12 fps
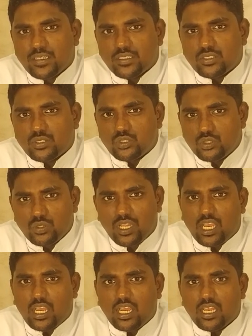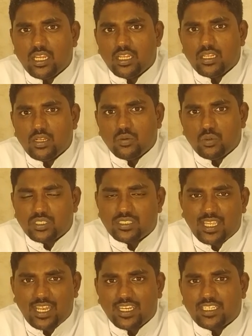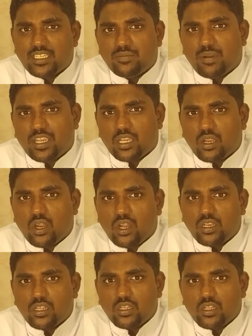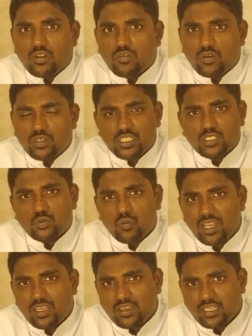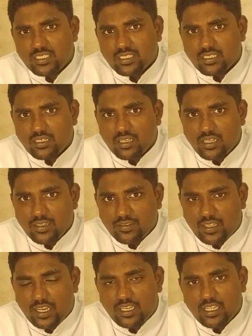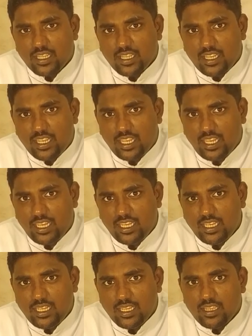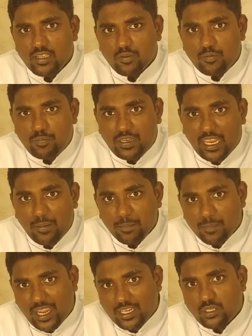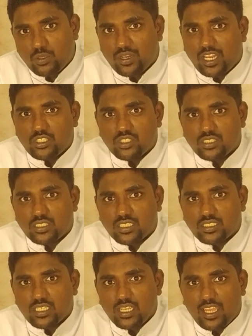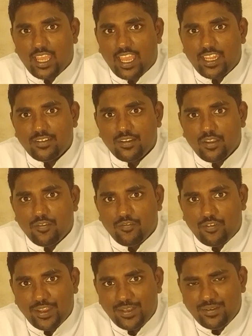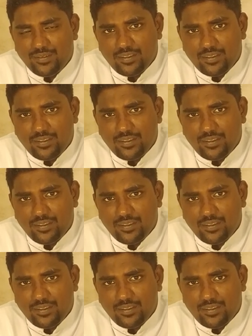So Judah was selected by God for this one reason that he came back to righteousness and when